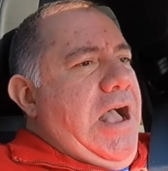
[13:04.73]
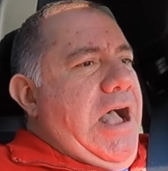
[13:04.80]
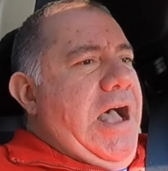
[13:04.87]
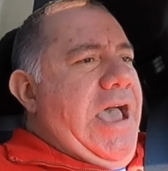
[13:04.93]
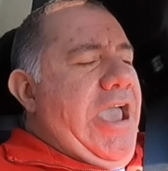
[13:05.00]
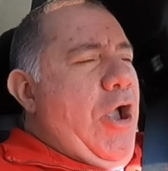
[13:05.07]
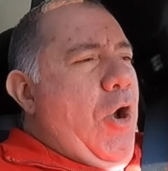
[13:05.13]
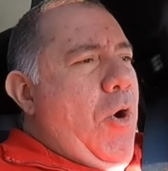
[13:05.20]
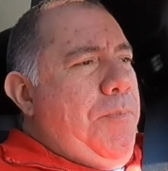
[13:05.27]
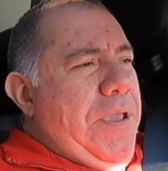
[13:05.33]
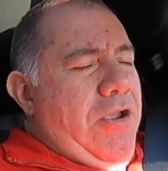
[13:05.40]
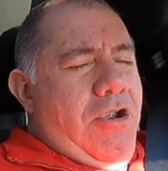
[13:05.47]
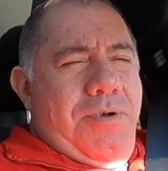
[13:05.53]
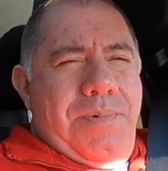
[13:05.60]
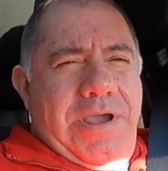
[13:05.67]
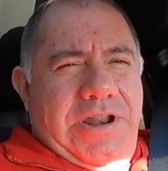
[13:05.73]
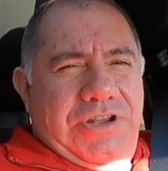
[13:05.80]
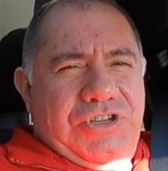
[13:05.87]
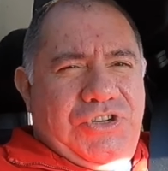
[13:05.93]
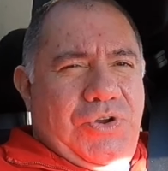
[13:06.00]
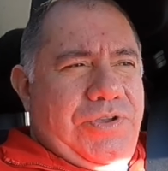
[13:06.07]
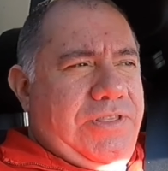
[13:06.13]
I hope everybody
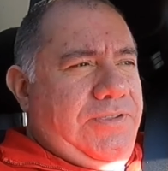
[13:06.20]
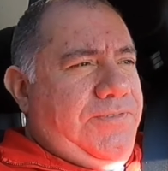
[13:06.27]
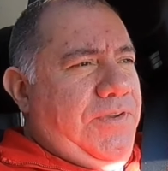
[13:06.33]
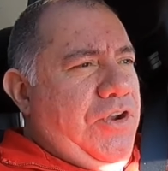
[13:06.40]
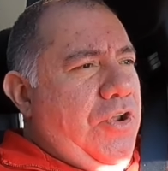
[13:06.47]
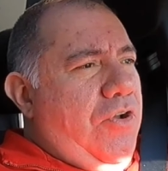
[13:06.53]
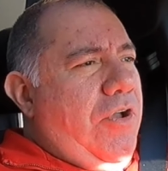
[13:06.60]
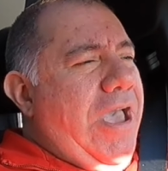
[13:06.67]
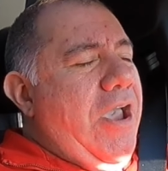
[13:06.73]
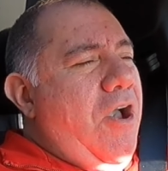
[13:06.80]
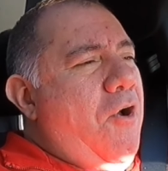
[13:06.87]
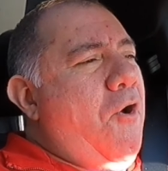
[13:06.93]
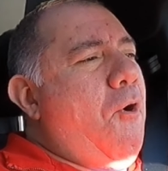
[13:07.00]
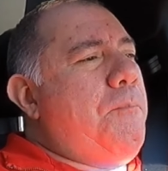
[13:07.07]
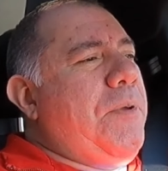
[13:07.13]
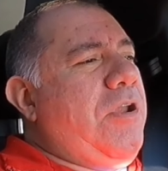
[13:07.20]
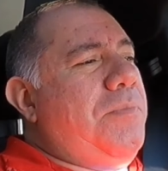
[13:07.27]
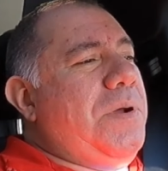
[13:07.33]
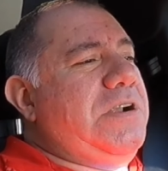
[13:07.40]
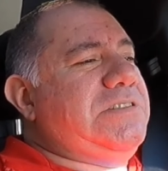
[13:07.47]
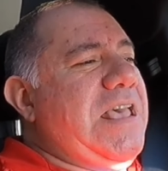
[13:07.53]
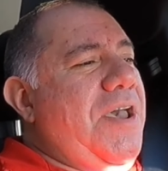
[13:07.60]
enjoyed this video. I hope
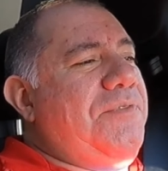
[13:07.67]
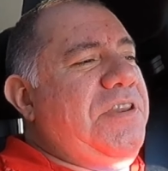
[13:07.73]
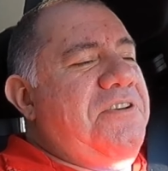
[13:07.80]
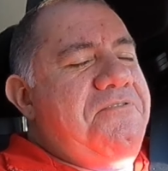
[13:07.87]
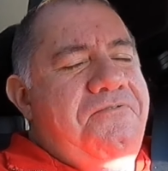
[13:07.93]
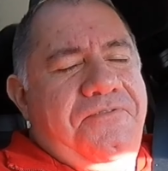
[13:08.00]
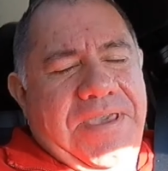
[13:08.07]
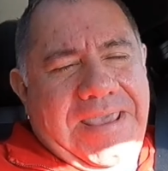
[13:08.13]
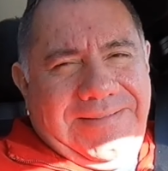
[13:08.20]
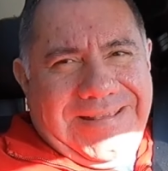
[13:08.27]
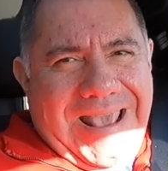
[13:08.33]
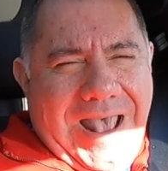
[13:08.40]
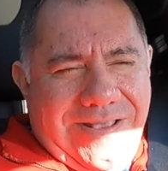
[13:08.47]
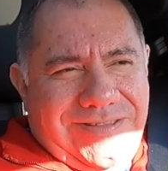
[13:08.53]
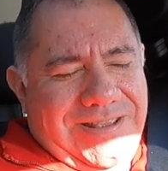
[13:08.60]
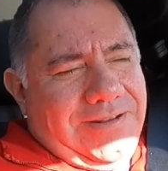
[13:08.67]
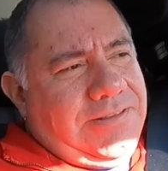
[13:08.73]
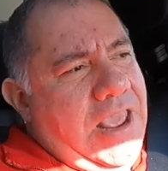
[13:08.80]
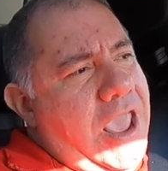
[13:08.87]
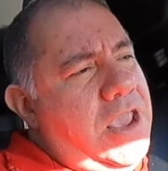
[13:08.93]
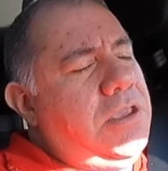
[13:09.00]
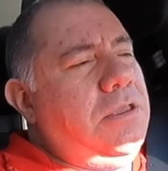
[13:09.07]
everybody's having a
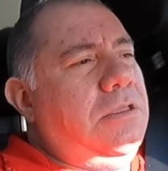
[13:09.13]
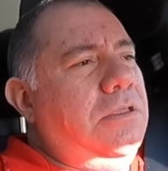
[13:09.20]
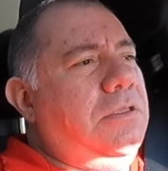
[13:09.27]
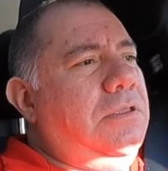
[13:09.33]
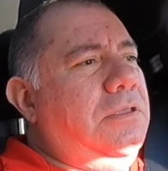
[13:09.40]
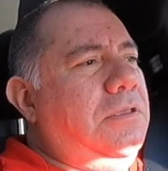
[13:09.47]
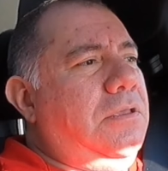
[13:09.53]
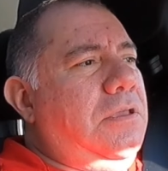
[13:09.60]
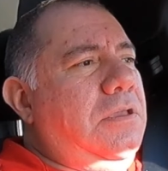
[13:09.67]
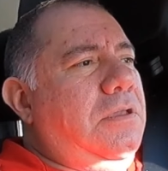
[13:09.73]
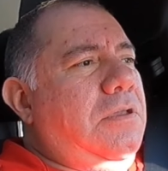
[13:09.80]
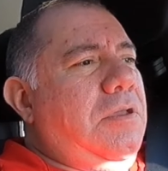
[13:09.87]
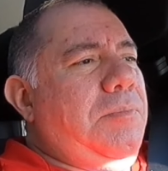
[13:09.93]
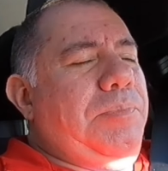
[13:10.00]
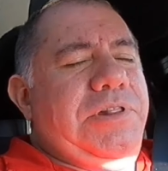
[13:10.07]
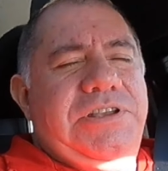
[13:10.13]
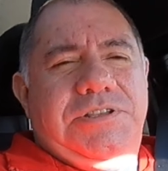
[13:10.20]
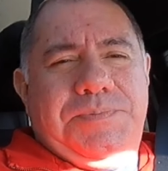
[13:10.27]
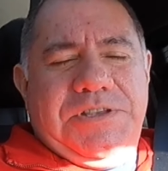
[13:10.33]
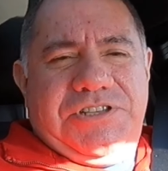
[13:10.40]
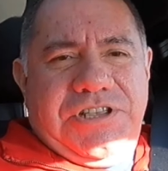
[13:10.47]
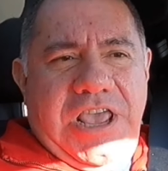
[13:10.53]
fantastic day.
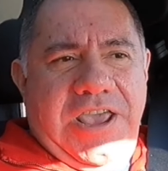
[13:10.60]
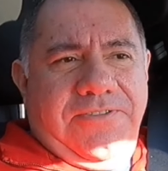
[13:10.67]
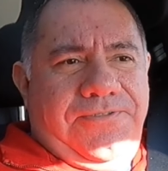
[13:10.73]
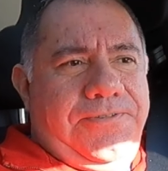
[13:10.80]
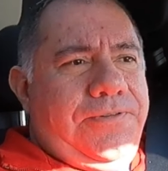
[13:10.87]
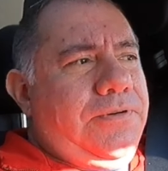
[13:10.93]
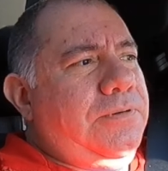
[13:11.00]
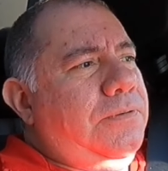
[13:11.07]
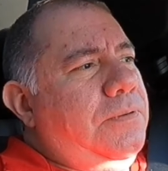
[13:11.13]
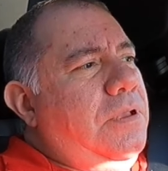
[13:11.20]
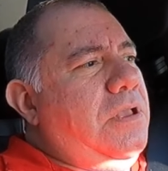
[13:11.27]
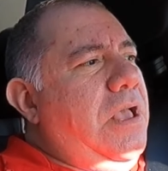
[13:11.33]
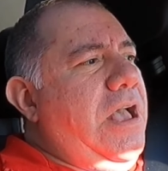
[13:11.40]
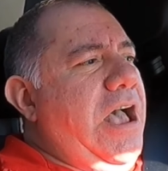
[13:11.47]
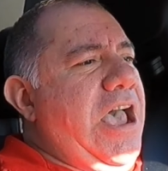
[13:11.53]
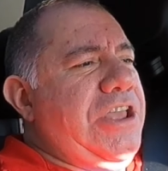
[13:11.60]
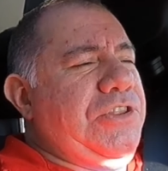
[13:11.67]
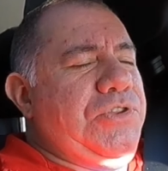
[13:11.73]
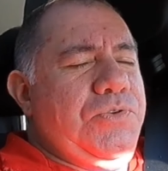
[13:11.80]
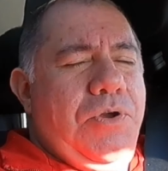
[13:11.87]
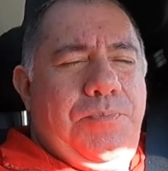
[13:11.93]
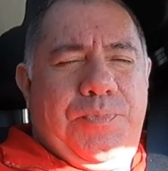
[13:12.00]
Please be safe. I
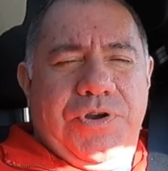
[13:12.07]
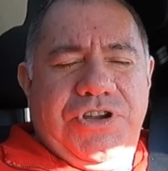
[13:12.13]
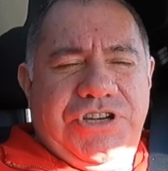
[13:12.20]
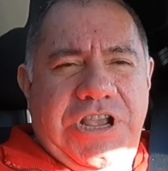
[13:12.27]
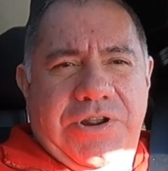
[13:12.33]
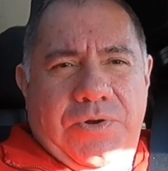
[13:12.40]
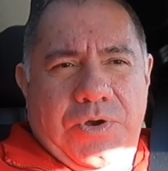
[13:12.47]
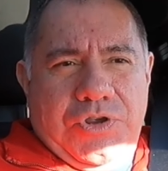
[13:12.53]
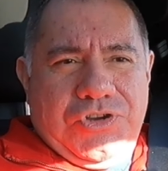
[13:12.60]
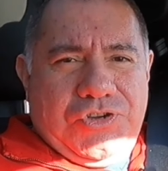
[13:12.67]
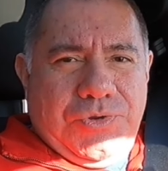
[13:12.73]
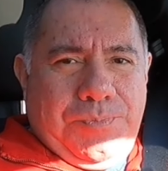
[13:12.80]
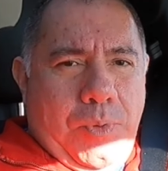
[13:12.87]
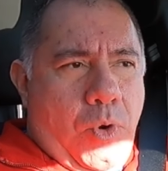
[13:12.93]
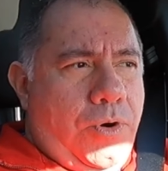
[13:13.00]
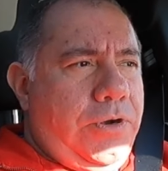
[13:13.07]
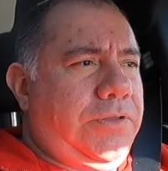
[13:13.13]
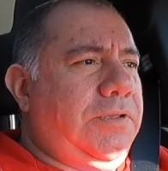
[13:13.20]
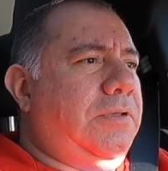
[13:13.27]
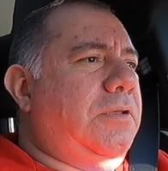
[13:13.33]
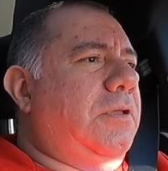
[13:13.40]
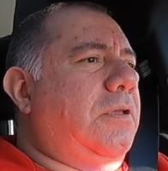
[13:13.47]
do appreciate all your support.